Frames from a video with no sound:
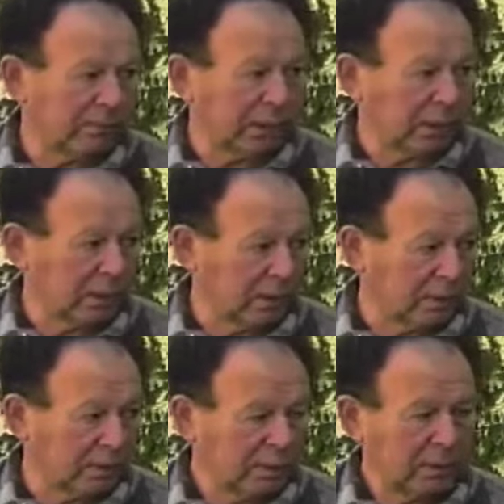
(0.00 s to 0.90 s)
very
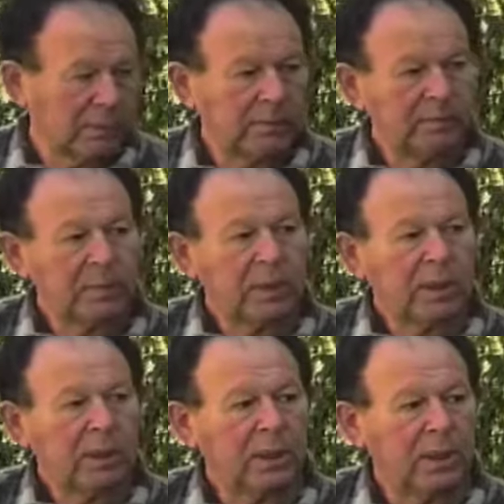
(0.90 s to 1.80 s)
close,
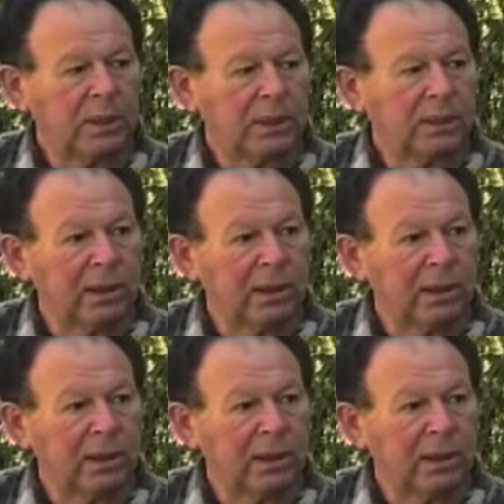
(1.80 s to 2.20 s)
and